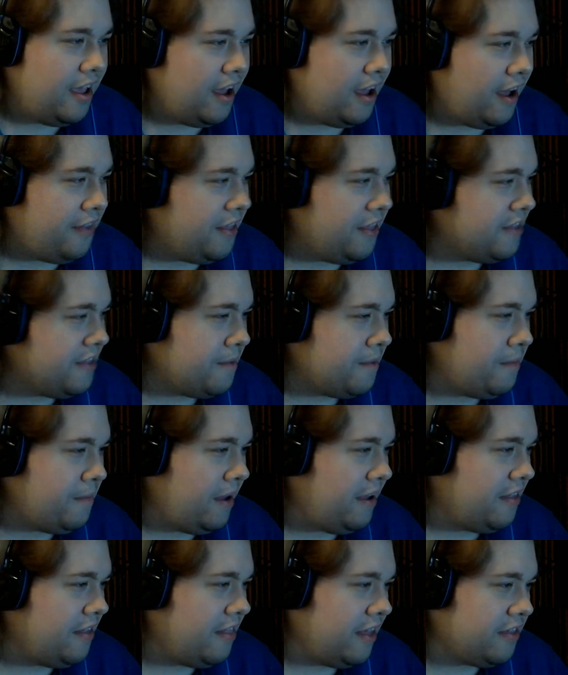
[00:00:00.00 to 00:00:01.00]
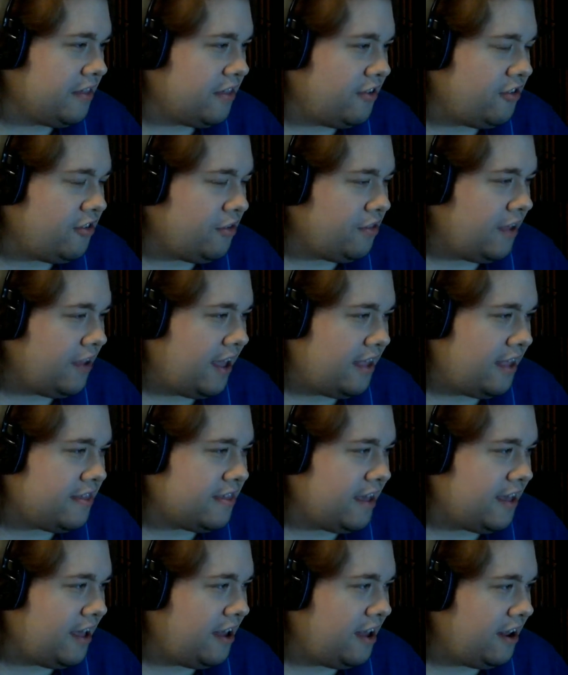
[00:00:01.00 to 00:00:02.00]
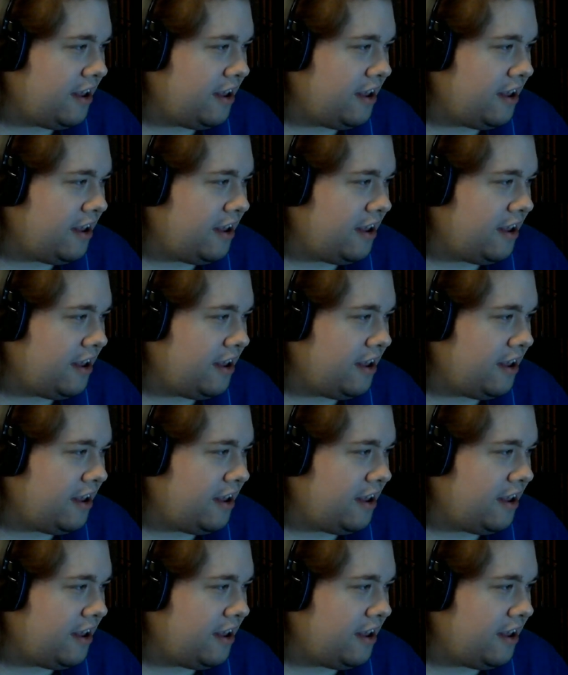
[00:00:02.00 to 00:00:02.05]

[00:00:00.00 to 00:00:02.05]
they sent me, they showed the headset.